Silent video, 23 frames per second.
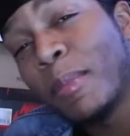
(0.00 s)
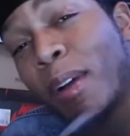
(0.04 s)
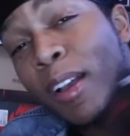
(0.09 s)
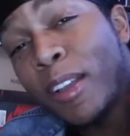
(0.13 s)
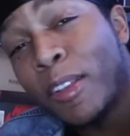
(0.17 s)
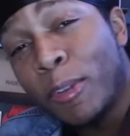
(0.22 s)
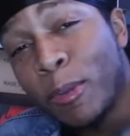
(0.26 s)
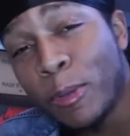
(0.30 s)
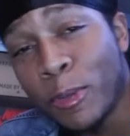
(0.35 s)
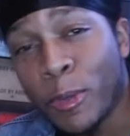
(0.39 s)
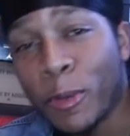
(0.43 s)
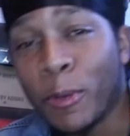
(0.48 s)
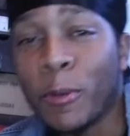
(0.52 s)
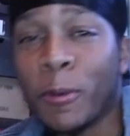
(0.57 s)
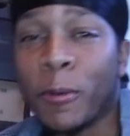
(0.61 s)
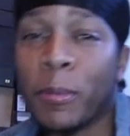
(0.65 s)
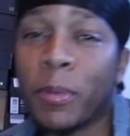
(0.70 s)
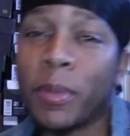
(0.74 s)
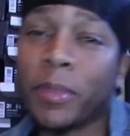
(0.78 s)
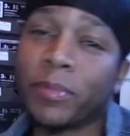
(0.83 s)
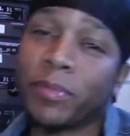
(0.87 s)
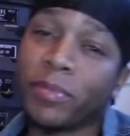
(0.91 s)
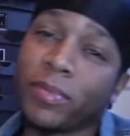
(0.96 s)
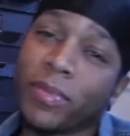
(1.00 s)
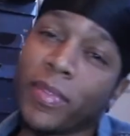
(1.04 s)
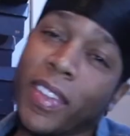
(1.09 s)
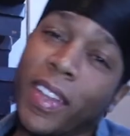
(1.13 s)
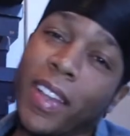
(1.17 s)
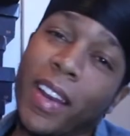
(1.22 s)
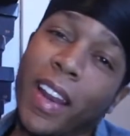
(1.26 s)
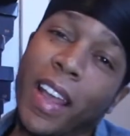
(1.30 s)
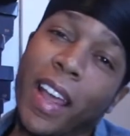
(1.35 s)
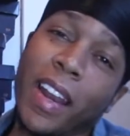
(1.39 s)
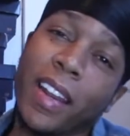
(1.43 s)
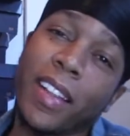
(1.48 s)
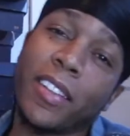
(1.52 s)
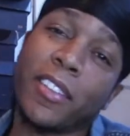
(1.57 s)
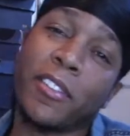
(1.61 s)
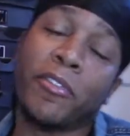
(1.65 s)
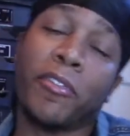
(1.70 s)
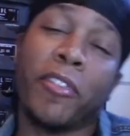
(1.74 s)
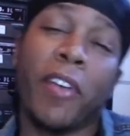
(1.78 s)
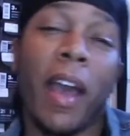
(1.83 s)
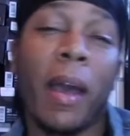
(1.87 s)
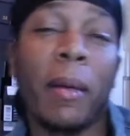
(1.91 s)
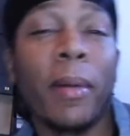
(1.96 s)
my YouTube, and that is
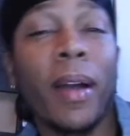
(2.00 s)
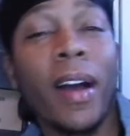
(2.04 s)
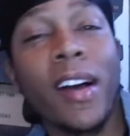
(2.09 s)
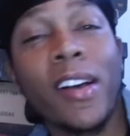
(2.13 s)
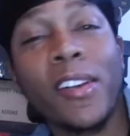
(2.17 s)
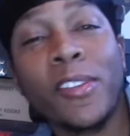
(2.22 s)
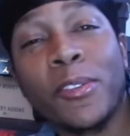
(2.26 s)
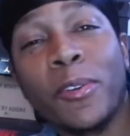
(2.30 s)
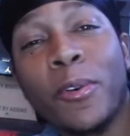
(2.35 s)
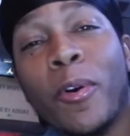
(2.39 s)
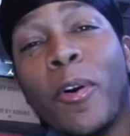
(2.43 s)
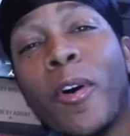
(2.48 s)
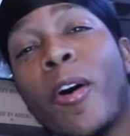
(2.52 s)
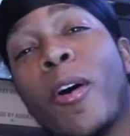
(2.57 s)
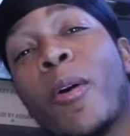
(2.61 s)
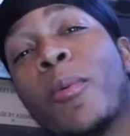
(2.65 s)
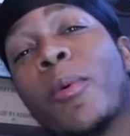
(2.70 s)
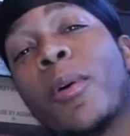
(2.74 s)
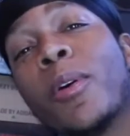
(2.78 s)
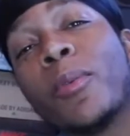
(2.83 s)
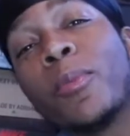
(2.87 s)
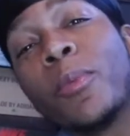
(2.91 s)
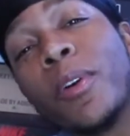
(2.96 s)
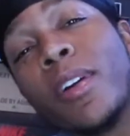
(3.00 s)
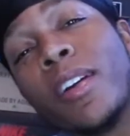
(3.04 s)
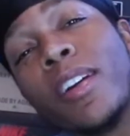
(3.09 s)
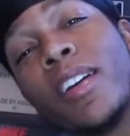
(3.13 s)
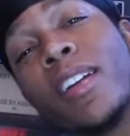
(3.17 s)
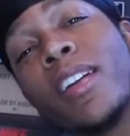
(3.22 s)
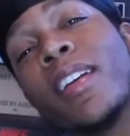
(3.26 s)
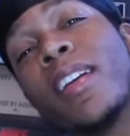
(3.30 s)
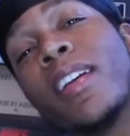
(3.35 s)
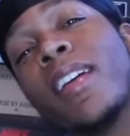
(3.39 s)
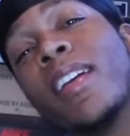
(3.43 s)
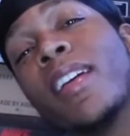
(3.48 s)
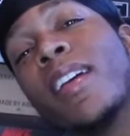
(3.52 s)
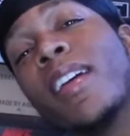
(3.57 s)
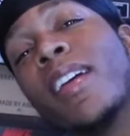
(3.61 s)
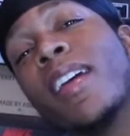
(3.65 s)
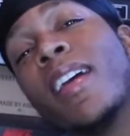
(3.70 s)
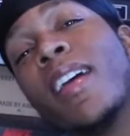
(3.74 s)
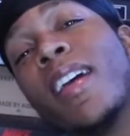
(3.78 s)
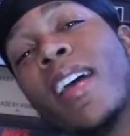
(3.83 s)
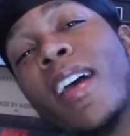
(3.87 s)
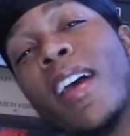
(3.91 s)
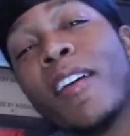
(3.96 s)
Fabcasso, all one word,
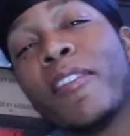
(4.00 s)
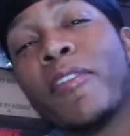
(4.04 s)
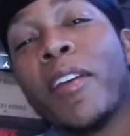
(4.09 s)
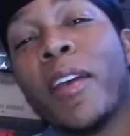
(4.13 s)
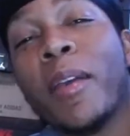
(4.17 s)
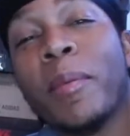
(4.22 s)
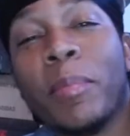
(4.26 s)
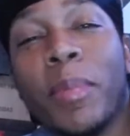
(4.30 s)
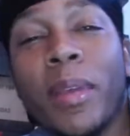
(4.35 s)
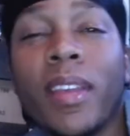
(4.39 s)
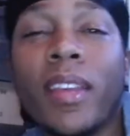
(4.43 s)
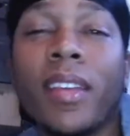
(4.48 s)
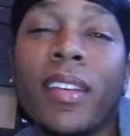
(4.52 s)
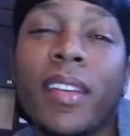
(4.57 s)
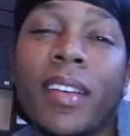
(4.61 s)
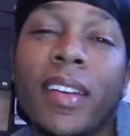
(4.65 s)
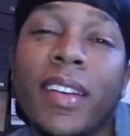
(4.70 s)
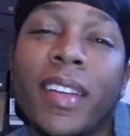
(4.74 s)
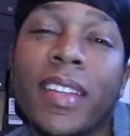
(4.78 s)
FABCASSO.